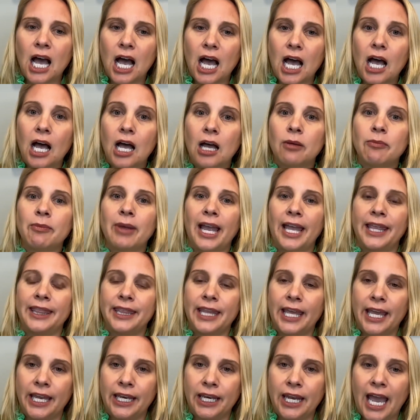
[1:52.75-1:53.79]
And
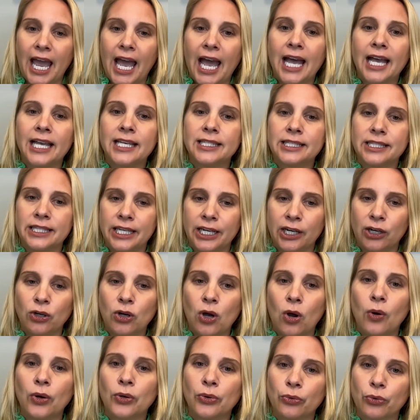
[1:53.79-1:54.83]
then as they're
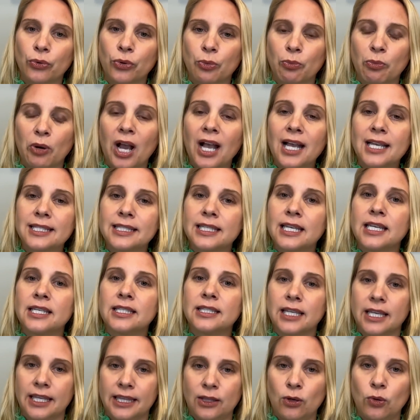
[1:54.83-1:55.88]
going through the
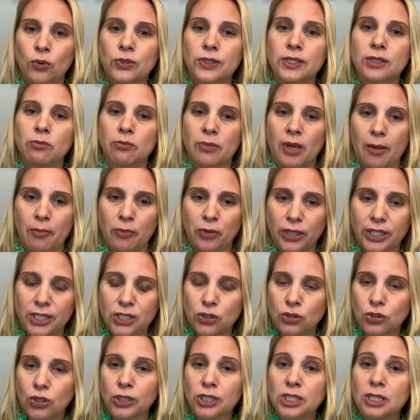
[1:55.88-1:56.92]
process, those memories
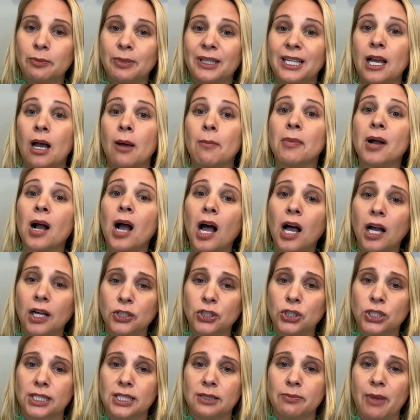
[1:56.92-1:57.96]
start to become
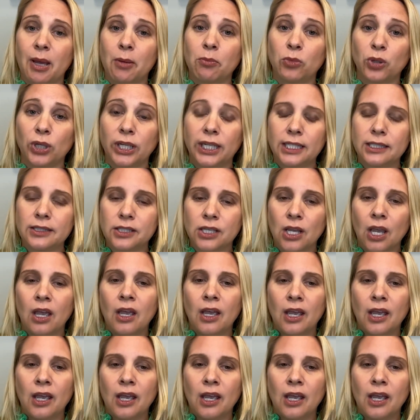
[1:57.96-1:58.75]
conscious memories.